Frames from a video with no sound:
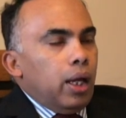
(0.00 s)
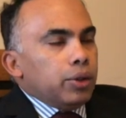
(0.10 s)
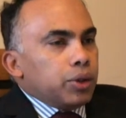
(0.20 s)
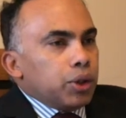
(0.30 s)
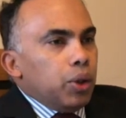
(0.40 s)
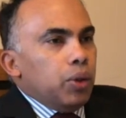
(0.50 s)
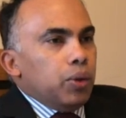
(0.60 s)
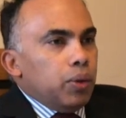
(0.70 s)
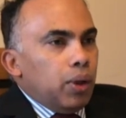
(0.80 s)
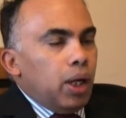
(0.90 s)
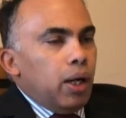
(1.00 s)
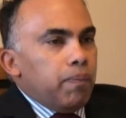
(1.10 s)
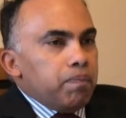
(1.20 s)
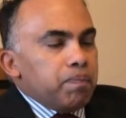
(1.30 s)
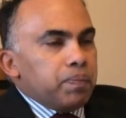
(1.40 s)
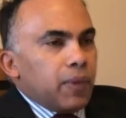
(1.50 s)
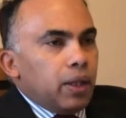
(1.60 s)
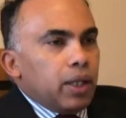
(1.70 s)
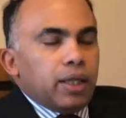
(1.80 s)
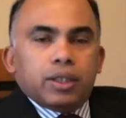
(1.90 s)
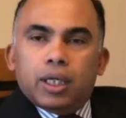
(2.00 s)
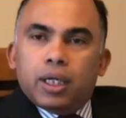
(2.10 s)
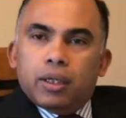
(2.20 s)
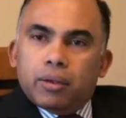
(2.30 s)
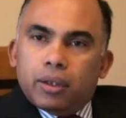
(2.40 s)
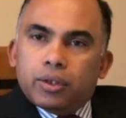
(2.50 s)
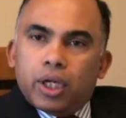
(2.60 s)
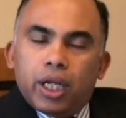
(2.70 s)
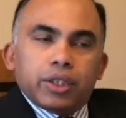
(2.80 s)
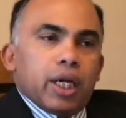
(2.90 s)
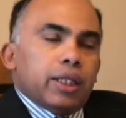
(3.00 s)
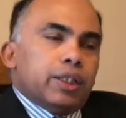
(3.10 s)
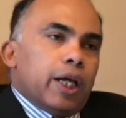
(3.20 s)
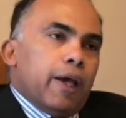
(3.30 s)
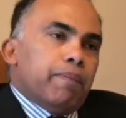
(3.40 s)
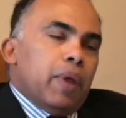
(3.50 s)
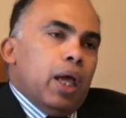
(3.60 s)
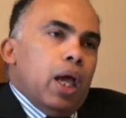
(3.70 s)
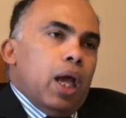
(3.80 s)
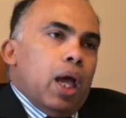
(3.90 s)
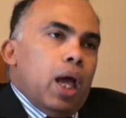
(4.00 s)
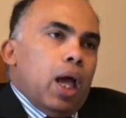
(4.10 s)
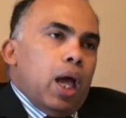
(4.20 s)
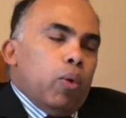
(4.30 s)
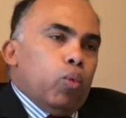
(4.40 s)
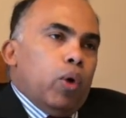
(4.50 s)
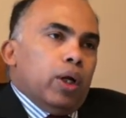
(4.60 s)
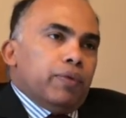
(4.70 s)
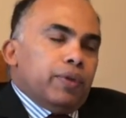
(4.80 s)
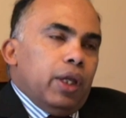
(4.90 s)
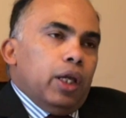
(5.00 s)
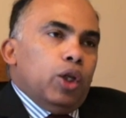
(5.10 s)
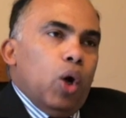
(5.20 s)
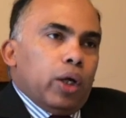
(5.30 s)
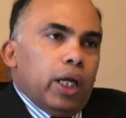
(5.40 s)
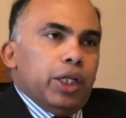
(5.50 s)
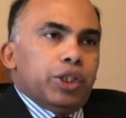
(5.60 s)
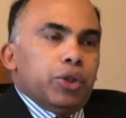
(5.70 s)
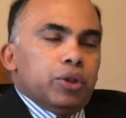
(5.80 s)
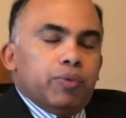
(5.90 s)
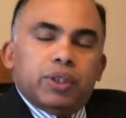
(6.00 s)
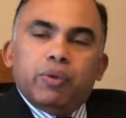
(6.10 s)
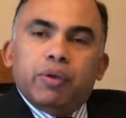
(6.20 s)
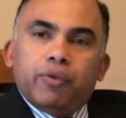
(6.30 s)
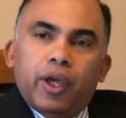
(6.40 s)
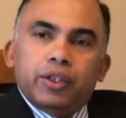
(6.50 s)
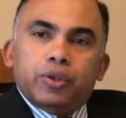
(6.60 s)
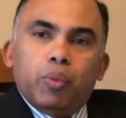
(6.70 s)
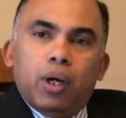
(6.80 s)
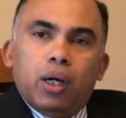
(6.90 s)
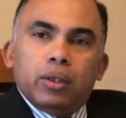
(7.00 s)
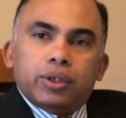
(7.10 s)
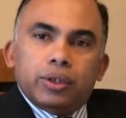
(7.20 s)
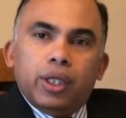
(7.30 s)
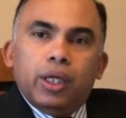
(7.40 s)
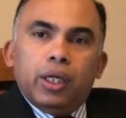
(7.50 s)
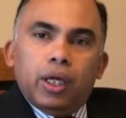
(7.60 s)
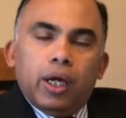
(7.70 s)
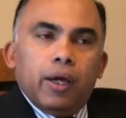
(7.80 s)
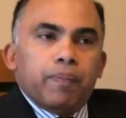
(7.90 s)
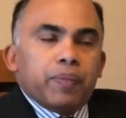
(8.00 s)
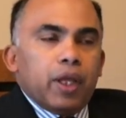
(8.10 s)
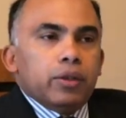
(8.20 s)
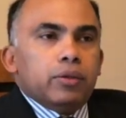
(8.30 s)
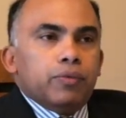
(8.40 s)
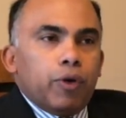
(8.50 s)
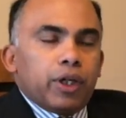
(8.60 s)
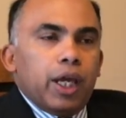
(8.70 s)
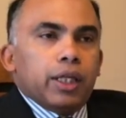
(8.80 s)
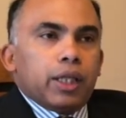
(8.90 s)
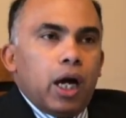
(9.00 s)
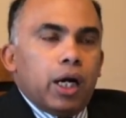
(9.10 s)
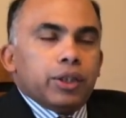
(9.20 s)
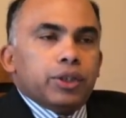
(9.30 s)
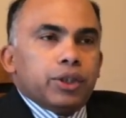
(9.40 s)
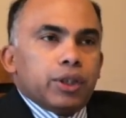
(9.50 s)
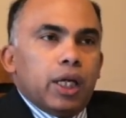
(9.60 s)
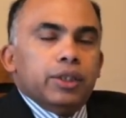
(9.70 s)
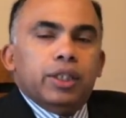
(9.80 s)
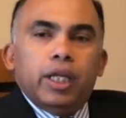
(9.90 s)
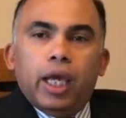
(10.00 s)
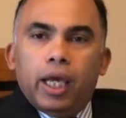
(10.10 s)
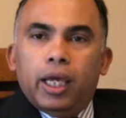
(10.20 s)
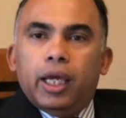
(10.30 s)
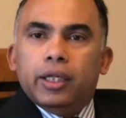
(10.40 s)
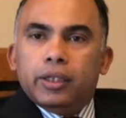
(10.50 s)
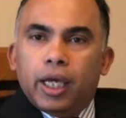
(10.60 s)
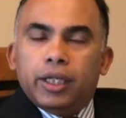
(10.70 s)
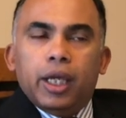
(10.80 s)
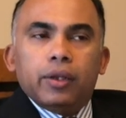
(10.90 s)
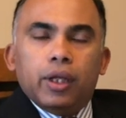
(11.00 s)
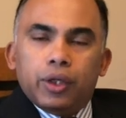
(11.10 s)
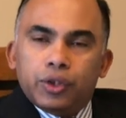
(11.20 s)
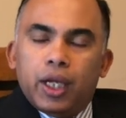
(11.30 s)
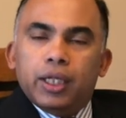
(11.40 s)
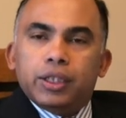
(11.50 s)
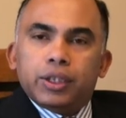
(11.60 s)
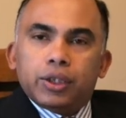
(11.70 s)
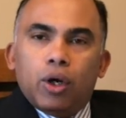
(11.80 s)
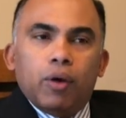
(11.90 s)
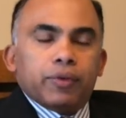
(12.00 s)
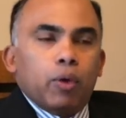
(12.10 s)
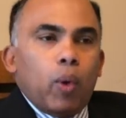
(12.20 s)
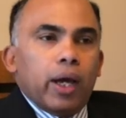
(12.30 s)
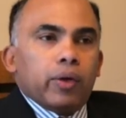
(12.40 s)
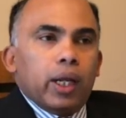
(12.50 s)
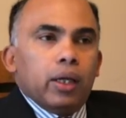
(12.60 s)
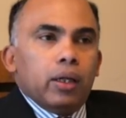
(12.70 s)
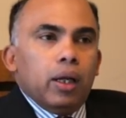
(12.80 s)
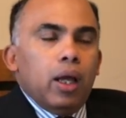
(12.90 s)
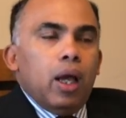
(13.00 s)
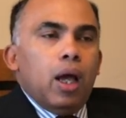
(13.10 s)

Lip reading: So that's a challenge. And one of the local issues which we faced was the 48 hours delay in getting the results of the viral